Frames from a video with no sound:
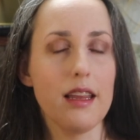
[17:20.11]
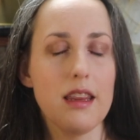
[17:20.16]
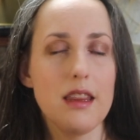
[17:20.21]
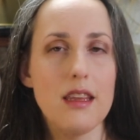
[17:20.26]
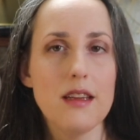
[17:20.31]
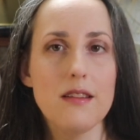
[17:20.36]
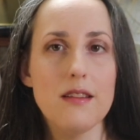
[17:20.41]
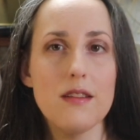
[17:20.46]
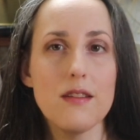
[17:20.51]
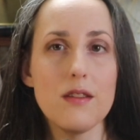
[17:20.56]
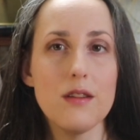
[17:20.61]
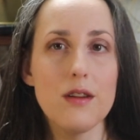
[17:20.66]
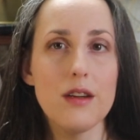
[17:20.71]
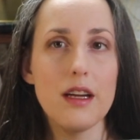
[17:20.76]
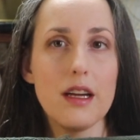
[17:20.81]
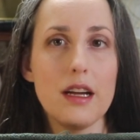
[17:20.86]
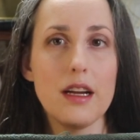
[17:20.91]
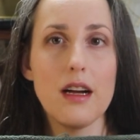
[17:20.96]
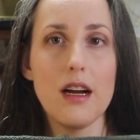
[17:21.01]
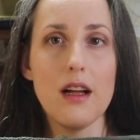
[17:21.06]
this is
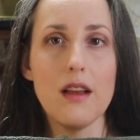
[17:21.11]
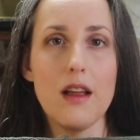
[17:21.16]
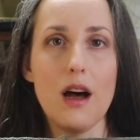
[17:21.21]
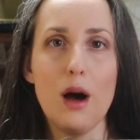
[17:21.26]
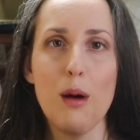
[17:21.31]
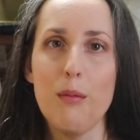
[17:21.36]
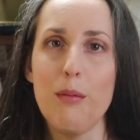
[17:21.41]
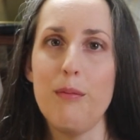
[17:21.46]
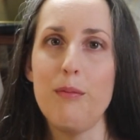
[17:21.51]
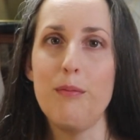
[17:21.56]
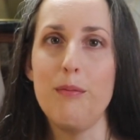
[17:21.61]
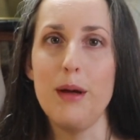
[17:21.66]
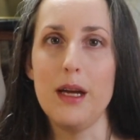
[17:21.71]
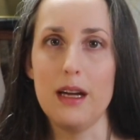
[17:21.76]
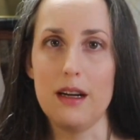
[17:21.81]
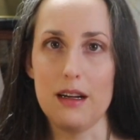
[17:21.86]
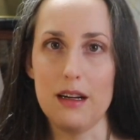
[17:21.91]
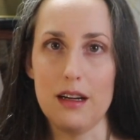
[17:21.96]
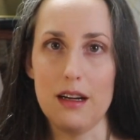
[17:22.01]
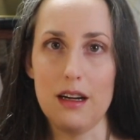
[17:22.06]
looking a lot
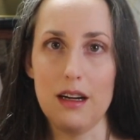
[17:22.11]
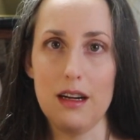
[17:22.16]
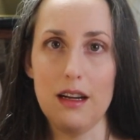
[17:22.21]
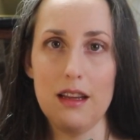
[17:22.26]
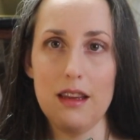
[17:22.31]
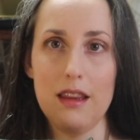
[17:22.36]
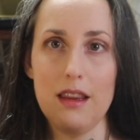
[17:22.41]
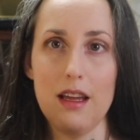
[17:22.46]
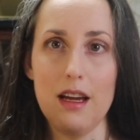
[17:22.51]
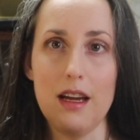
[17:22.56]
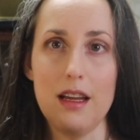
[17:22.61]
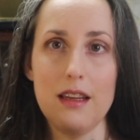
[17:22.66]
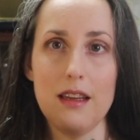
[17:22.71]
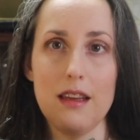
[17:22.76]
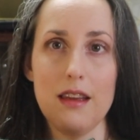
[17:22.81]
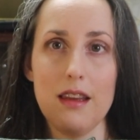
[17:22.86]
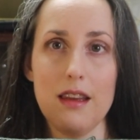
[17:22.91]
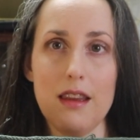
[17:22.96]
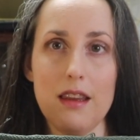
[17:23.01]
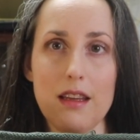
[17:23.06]
bigger
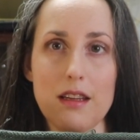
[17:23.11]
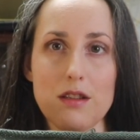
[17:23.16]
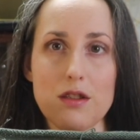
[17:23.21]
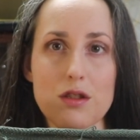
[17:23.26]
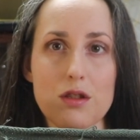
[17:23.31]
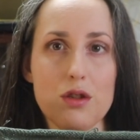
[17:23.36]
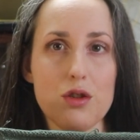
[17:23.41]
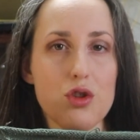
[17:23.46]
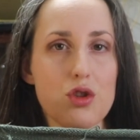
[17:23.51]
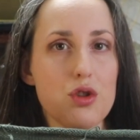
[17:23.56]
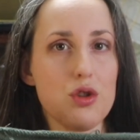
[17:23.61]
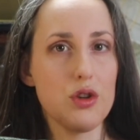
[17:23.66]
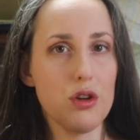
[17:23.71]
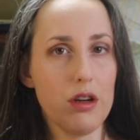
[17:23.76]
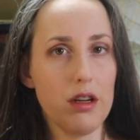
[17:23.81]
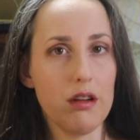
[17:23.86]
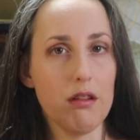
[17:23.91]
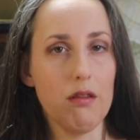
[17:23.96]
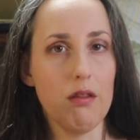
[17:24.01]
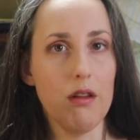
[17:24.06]
than this
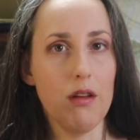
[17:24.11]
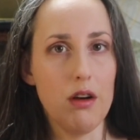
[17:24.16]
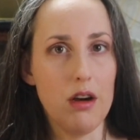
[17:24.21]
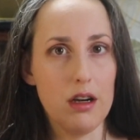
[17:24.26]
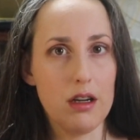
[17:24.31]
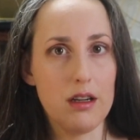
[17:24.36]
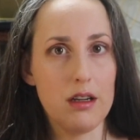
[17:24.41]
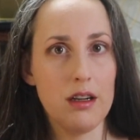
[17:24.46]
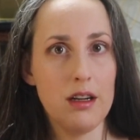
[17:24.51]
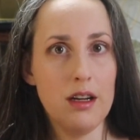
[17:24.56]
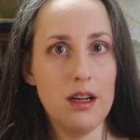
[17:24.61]
should look.